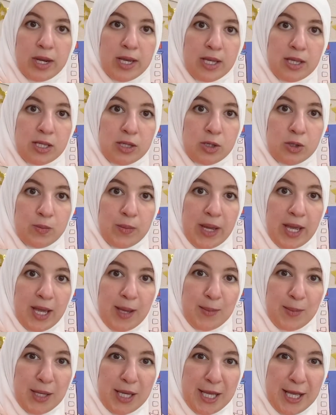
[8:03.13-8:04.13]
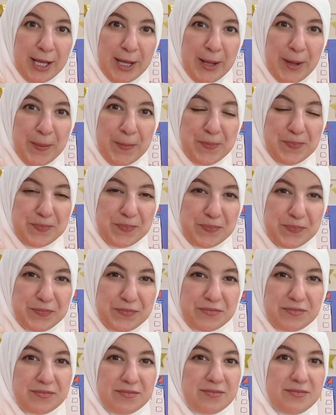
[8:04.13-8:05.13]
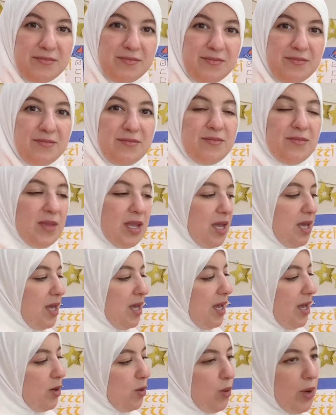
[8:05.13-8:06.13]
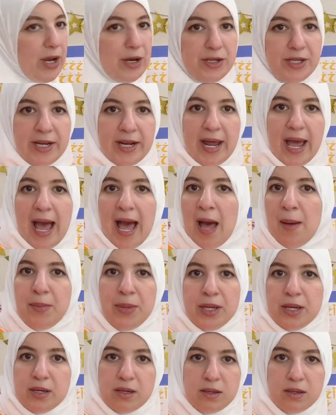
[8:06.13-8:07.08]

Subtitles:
the little baby. And where did it happen?